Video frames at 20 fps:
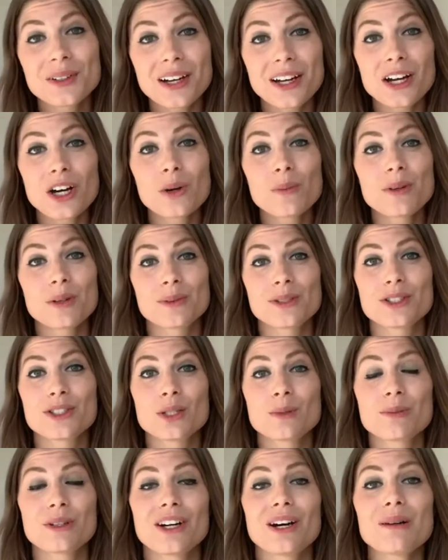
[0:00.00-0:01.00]
I hope it was
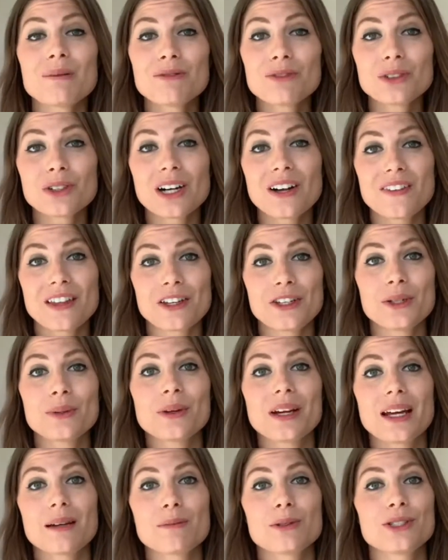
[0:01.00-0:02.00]
super helpful and that you
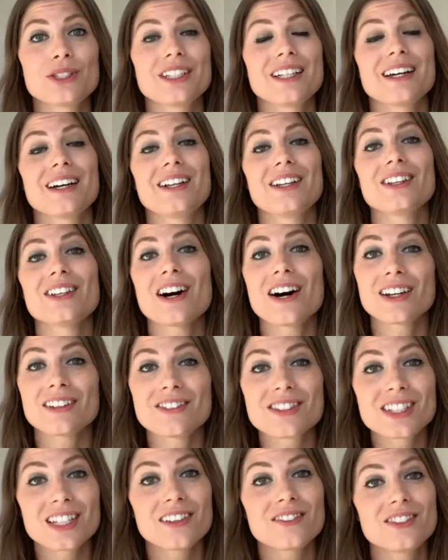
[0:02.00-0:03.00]
were able to get a lot
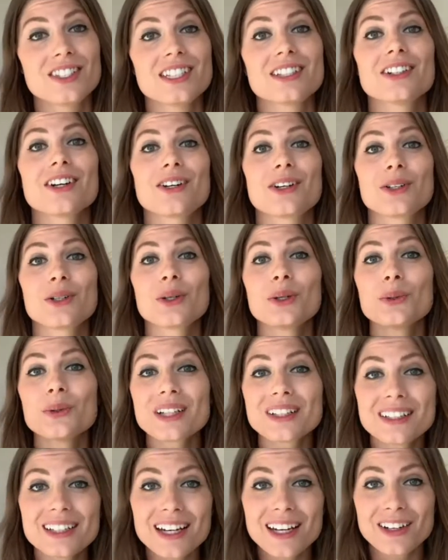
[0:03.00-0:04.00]
of stuff decluttered
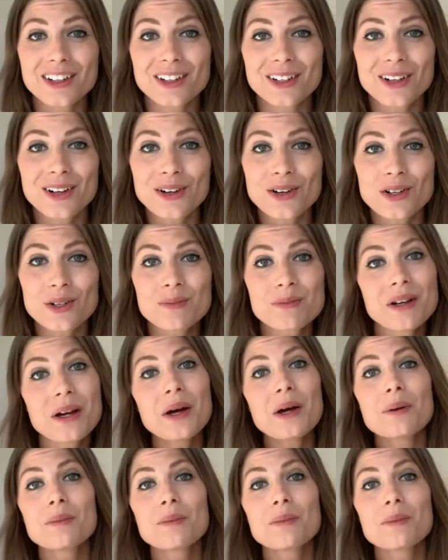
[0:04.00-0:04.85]
quickly out of your home.